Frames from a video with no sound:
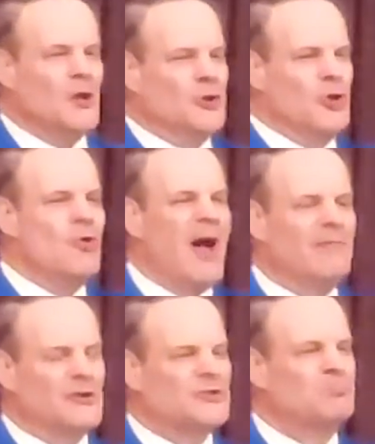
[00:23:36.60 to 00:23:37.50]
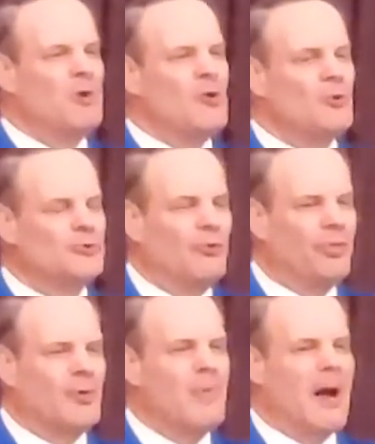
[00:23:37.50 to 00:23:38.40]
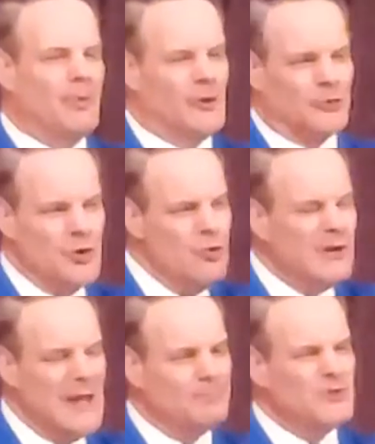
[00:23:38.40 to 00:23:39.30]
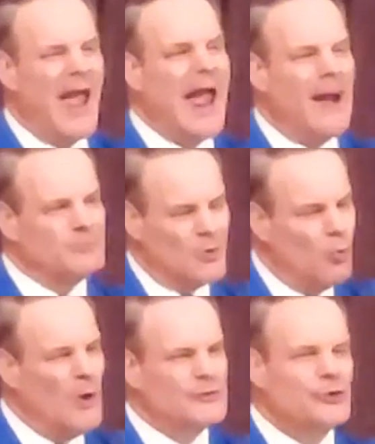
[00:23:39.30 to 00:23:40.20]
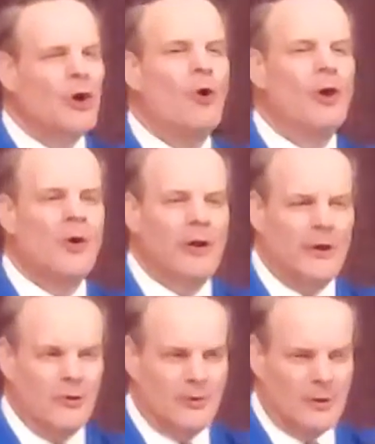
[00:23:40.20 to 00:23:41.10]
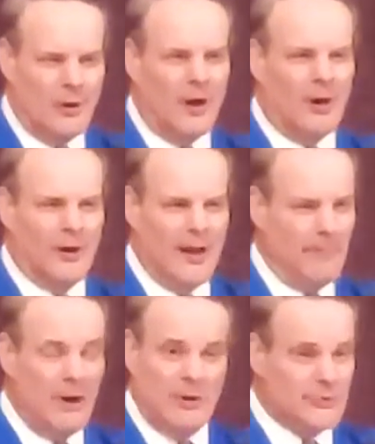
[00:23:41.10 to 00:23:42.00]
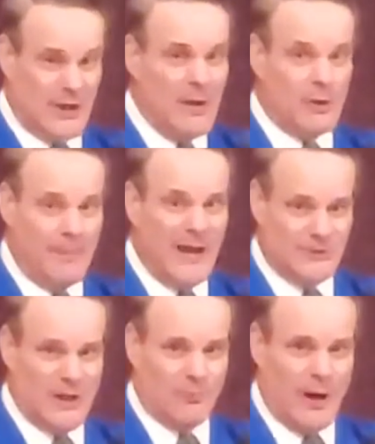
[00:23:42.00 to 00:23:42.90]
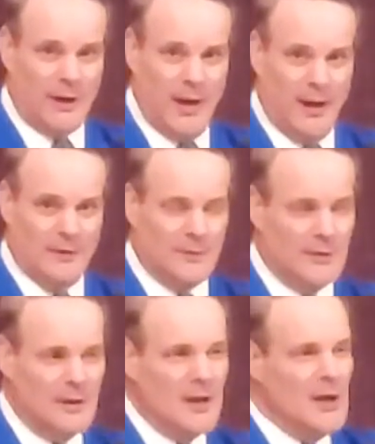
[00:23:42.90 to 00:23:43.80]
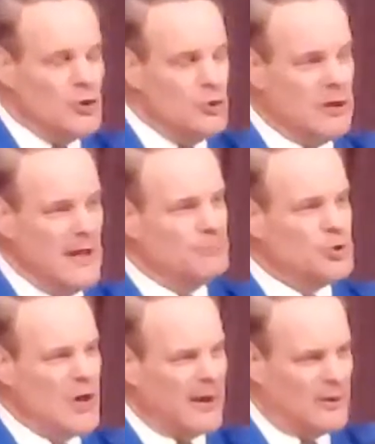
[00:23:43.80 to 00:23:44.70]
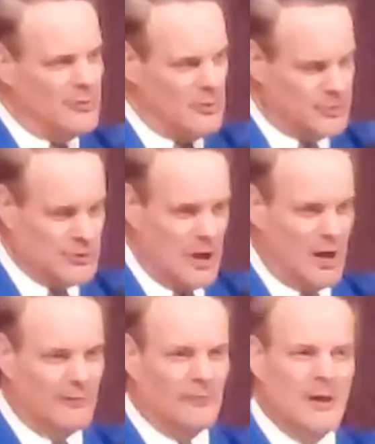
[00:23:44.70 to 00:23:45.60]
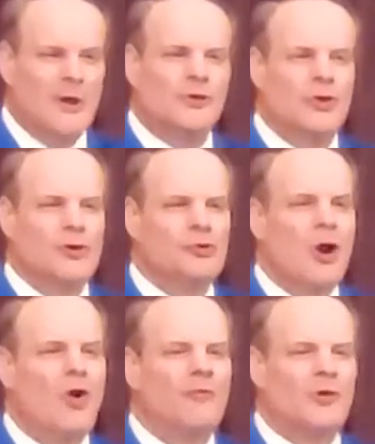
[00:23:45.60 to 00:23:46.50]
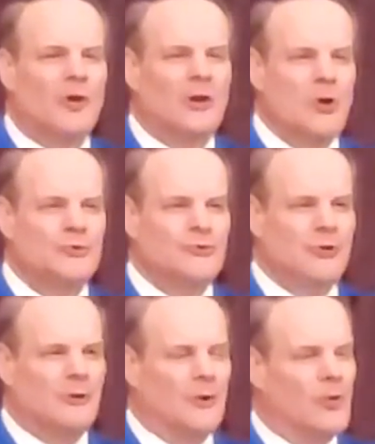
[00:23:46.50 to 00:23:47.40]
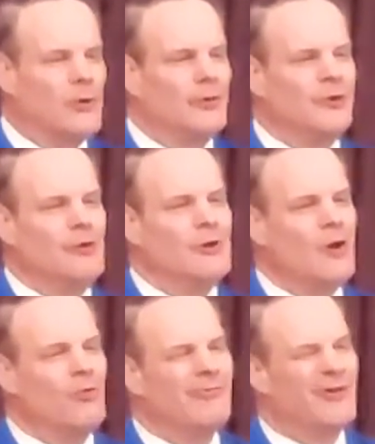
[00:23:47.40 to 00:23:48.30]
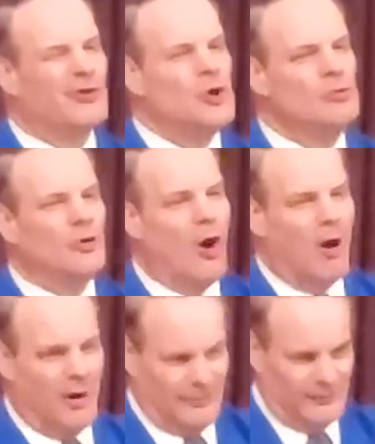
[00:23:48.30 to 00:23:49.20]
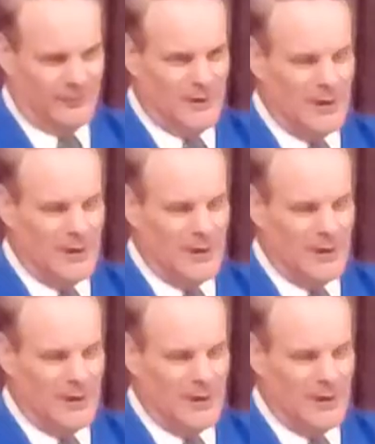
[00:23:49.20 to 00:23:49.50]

Do you have a spiritual thermometer? Do you keep tabs on what's going on in your heart? How many understand what I'm asking right now? You keep check on yourself. Do you know if you're close to the Lord or do you know if you're cooled off?